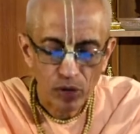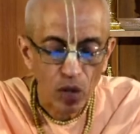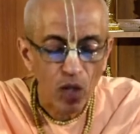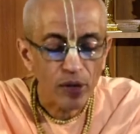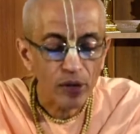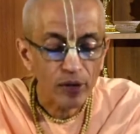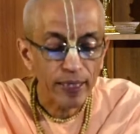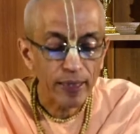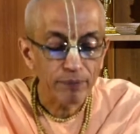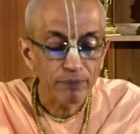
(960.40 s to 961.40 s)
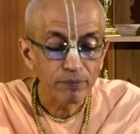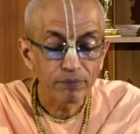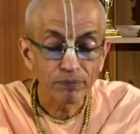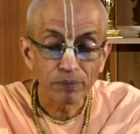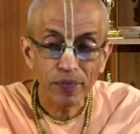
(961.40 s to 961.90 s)
God or can
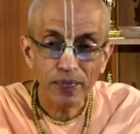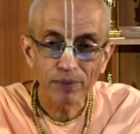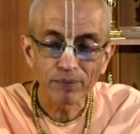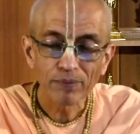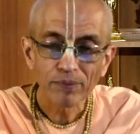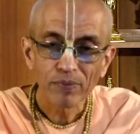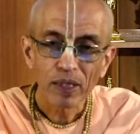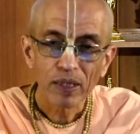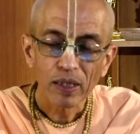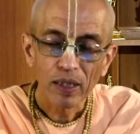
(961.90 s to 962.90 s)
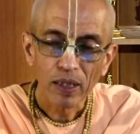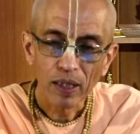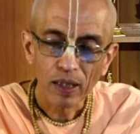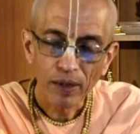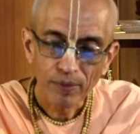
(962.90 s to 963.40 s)
become
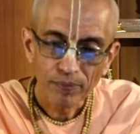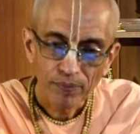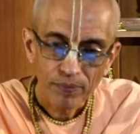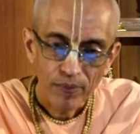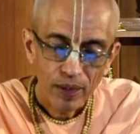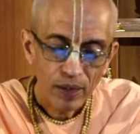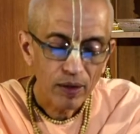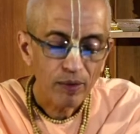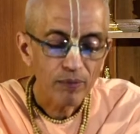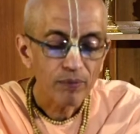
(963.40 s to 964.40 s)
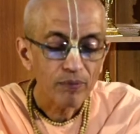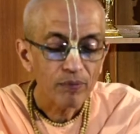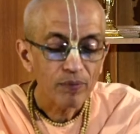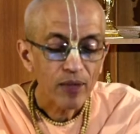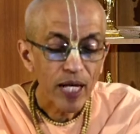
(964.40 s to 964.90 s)
uh, um,
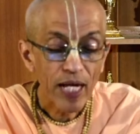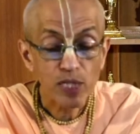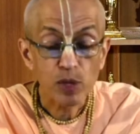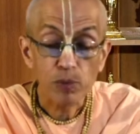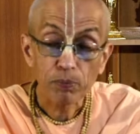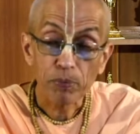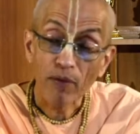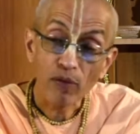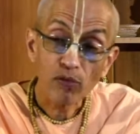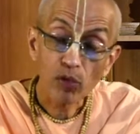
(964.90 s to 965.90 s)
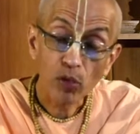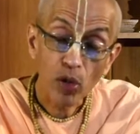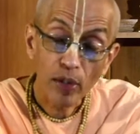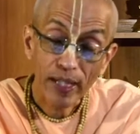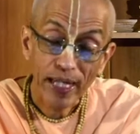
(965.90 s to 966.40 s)
as
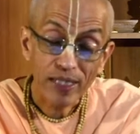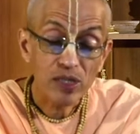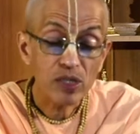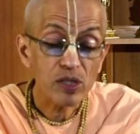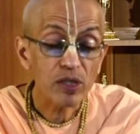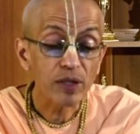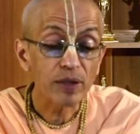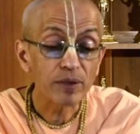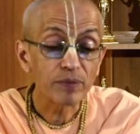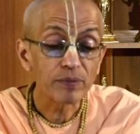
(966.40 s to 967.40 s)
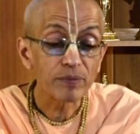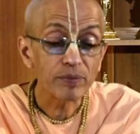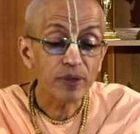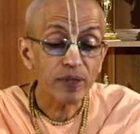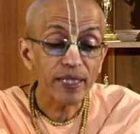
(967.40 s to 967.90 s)
powerful or as uh,
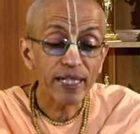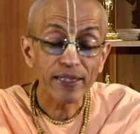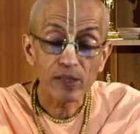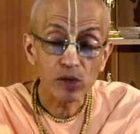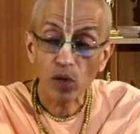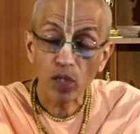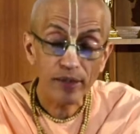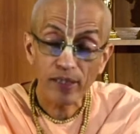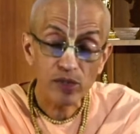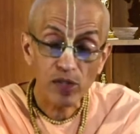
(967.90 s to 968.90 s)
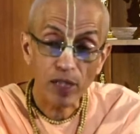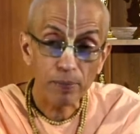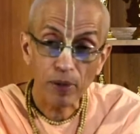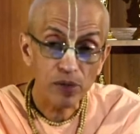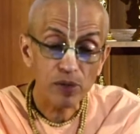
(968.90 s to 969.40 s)
great as God. That's
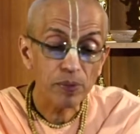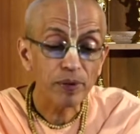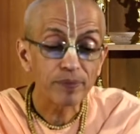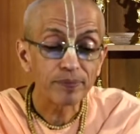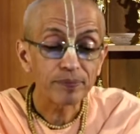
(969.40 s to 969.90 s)
not possible.